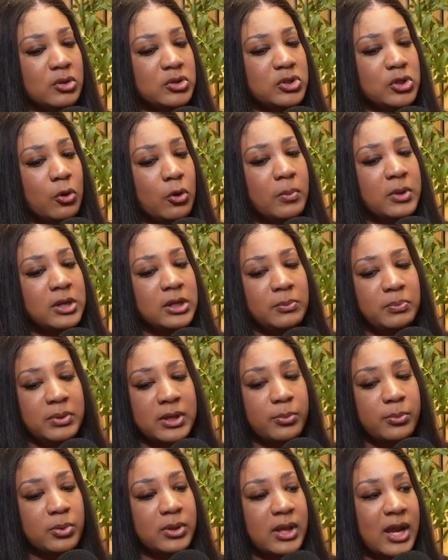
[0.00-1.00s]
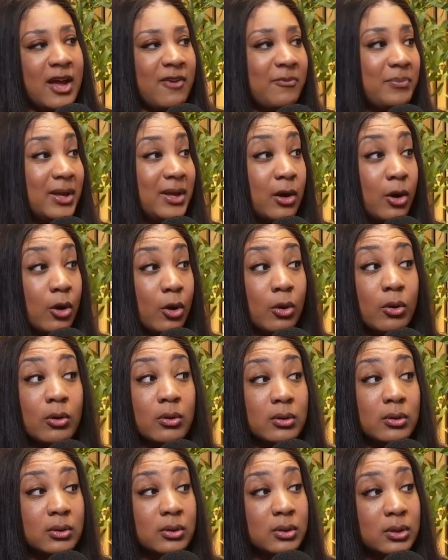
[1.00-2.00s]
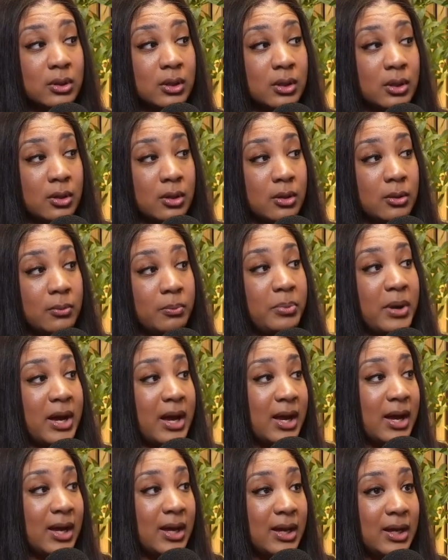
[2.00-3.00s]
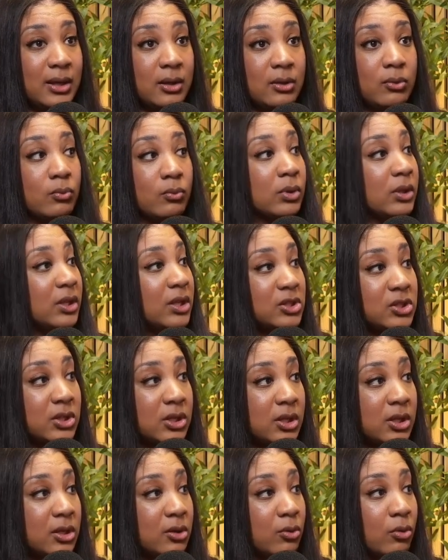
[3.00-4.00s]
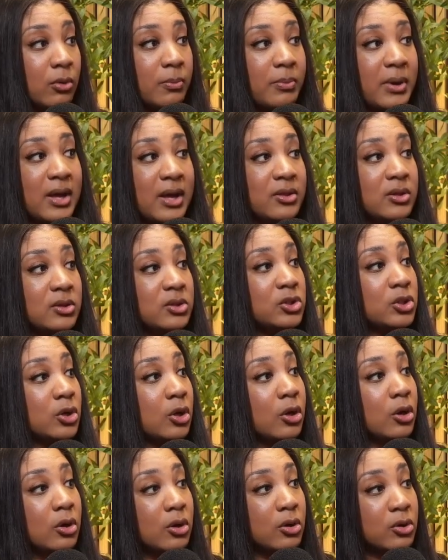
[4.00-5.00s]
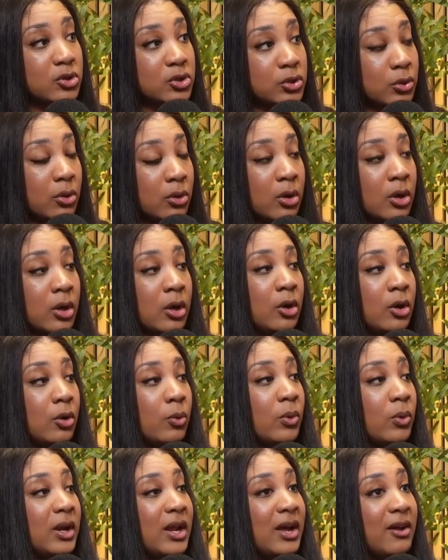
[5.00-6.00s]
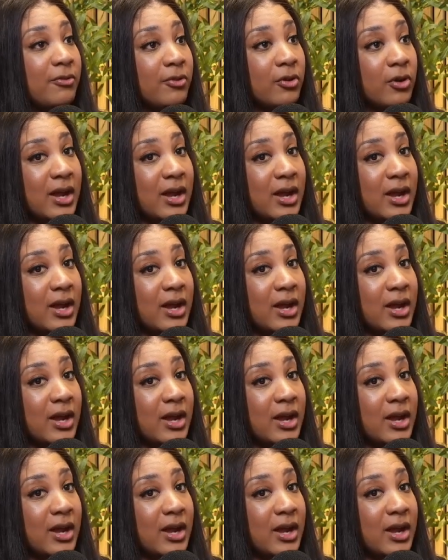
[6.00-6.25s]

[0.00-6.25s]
many people that have been hurt by religion or by the church or whatever.